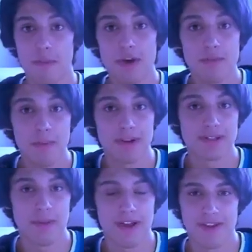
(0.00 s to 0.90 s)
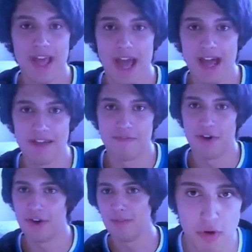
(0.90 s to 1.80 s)
For most people it's a bit of light-hearted
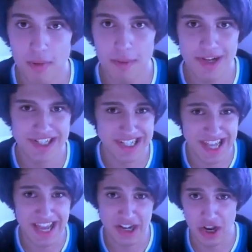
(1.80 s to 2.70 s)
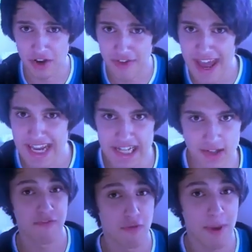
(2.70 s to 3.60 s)
fun. The problem is it's gained a lot of hate.
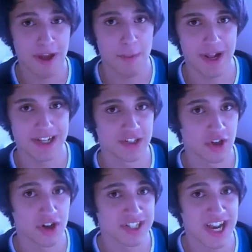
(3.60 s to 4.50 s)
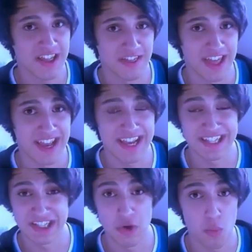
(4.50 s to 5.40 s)
And if Rebecca Black has taught us anything,
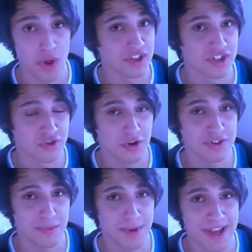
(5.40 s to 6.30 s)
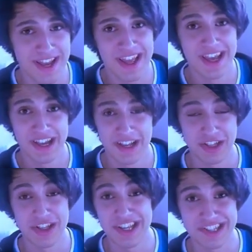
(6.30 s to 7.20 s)
it's that once the trolls appear,
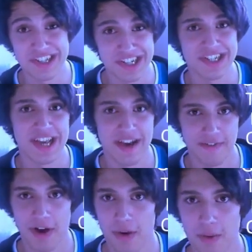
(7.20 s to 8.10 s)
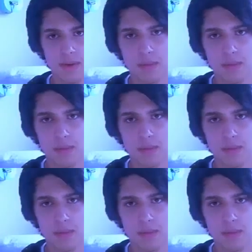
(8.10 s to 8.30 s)
you need to GTFO.